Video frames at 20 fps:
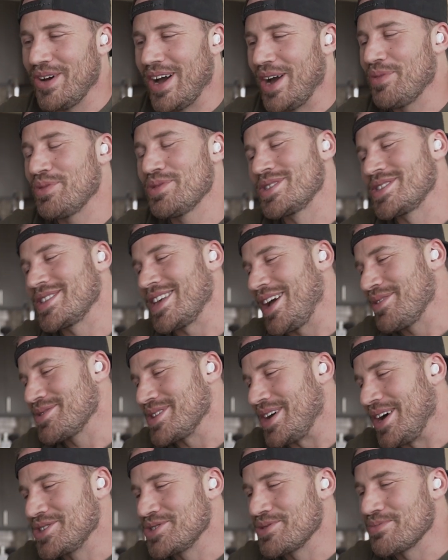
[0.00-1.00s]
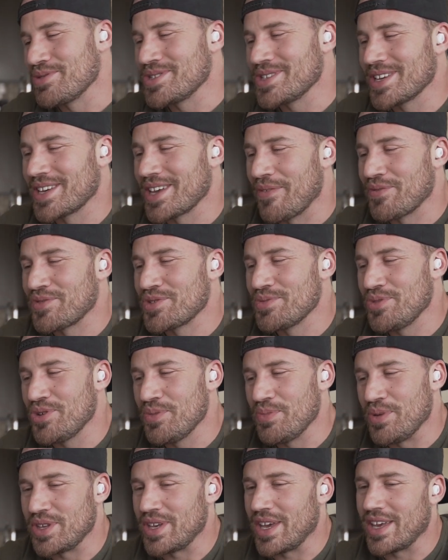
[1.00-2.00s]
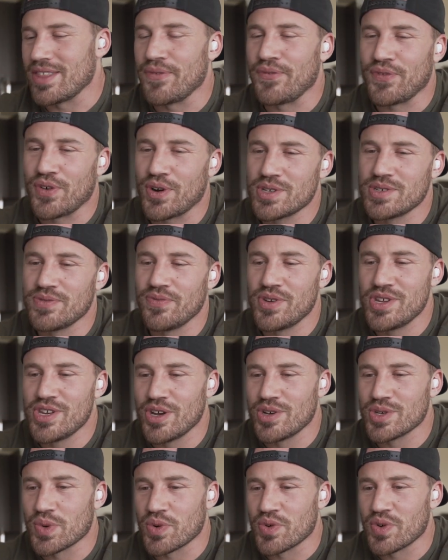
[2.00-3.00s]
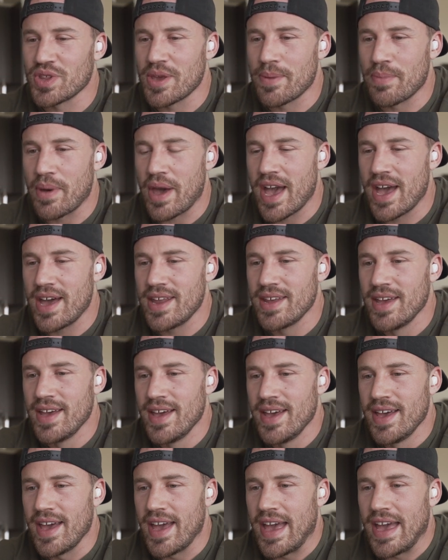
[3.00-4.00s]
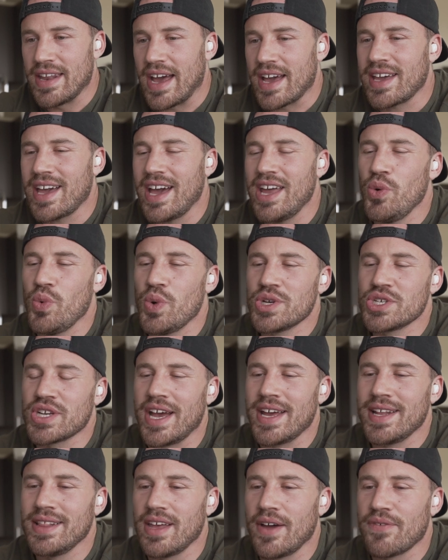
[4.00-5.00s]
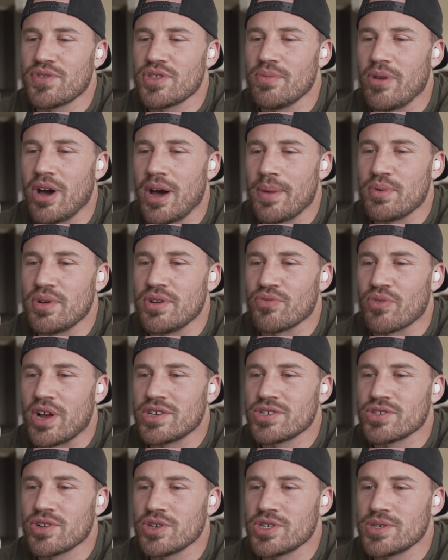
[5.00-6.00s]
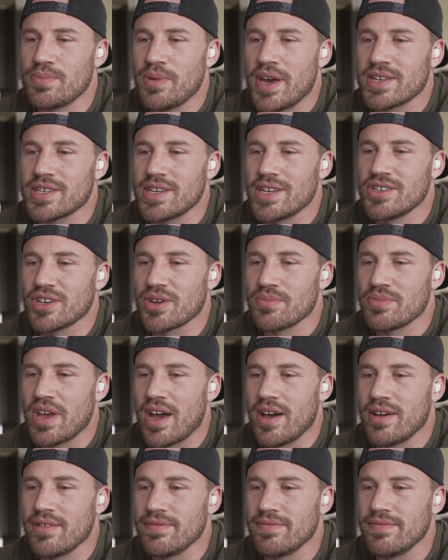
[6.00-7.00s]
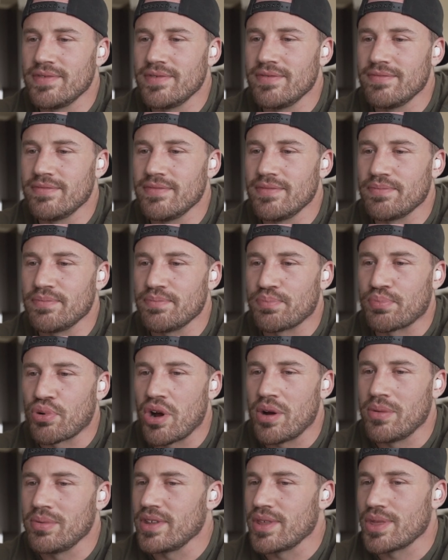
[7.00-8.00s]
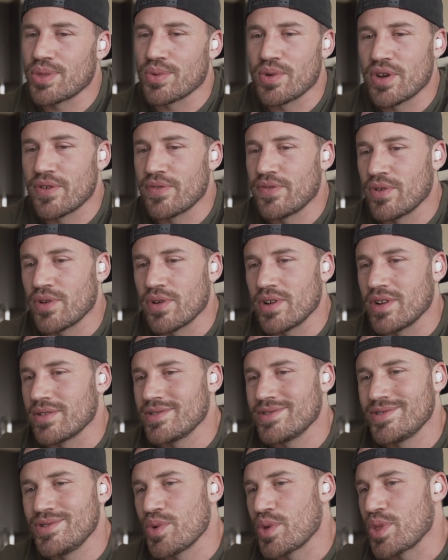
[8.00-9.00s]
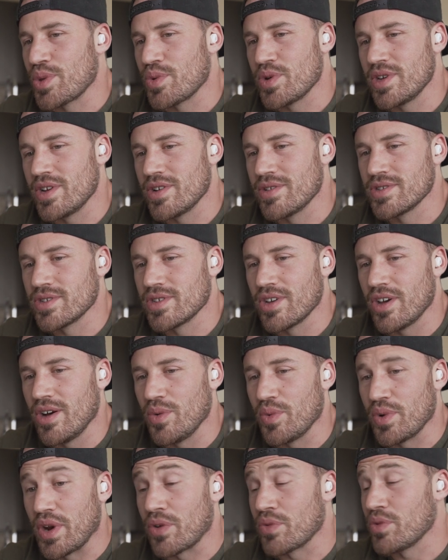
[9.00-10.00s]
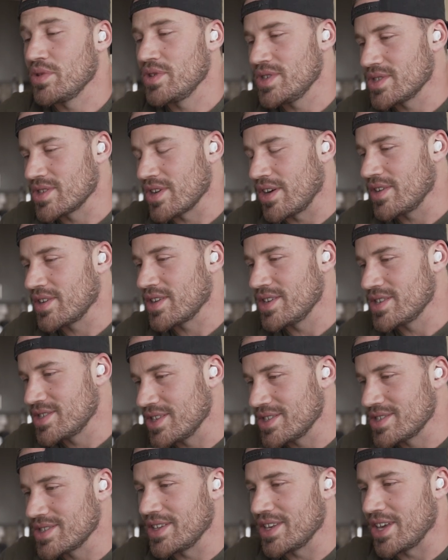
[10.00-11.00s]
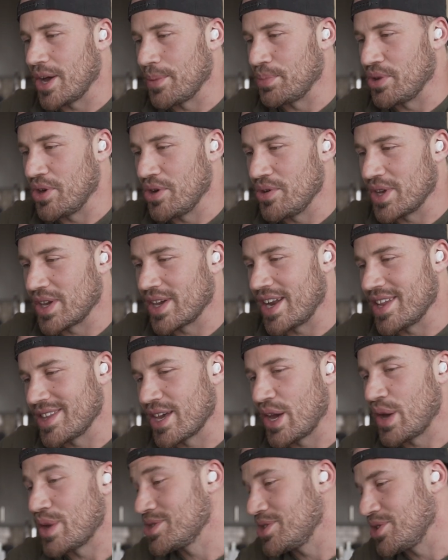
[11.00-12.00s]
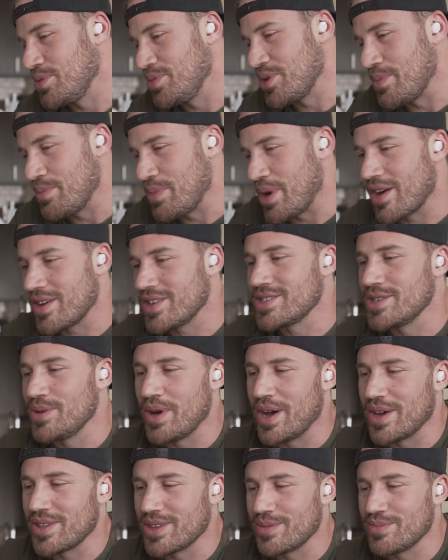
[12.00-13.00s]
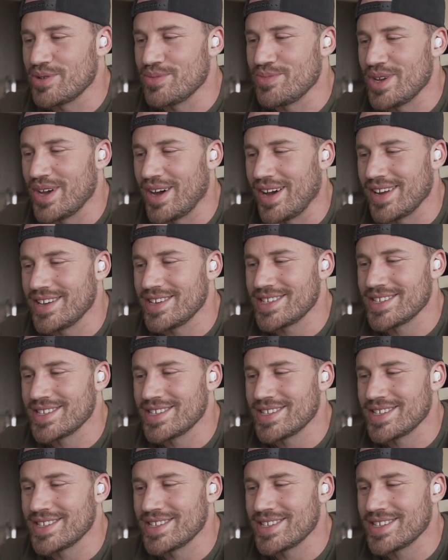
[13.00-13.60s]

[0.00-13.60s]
I wouldn't say I was 100% comfortable, but yeah, the first videos were really bad. And I kind of wish I had left them up in retrospect. I took them down probably 2 or 3 years ago when I really started consistently uploading. And I think I was a little bit embarrassed about them, to be honest.